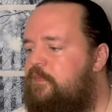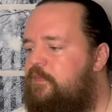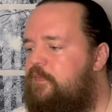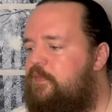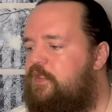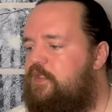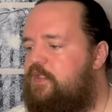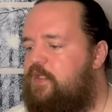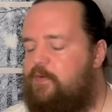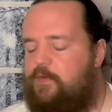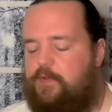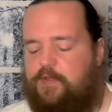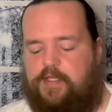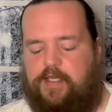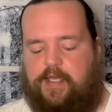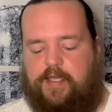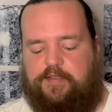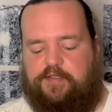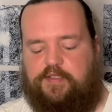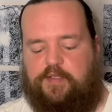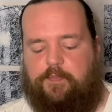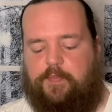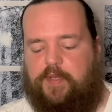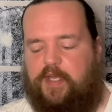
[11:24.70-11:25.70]
See what
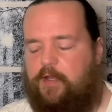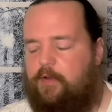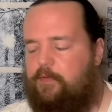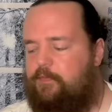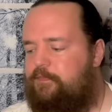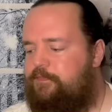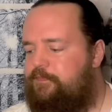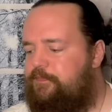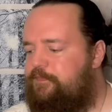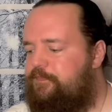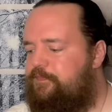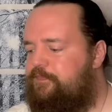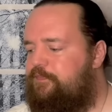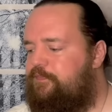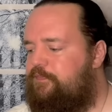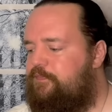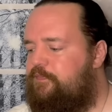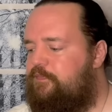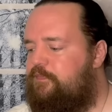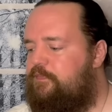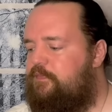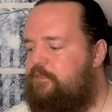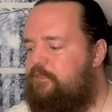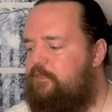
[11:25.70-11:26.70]
that's about.
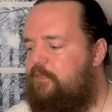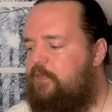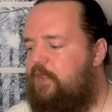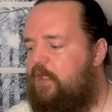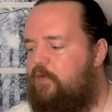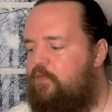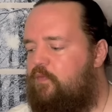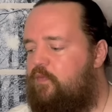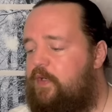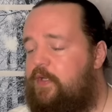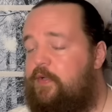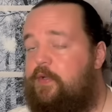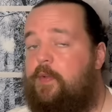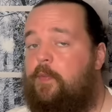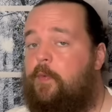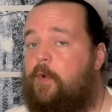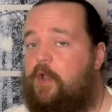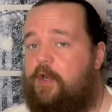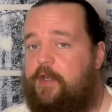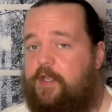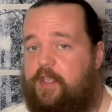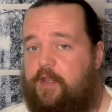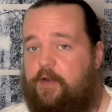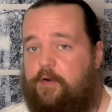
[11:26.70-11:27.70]
Really
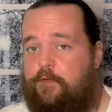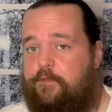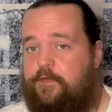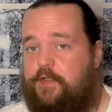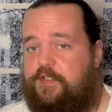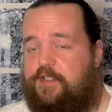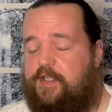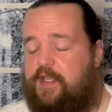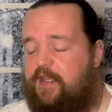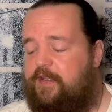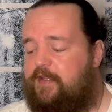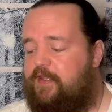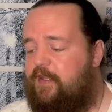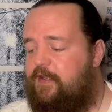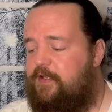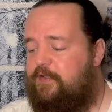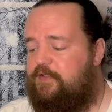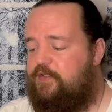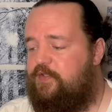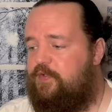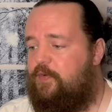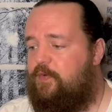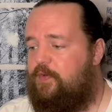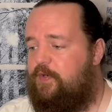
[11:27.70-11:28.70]
want to get over to that King of
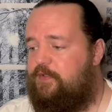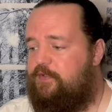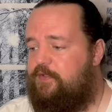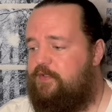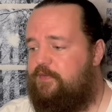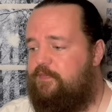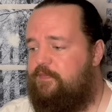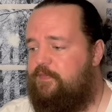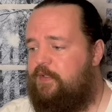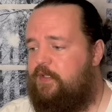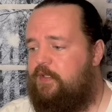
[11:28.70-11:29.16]
Swords.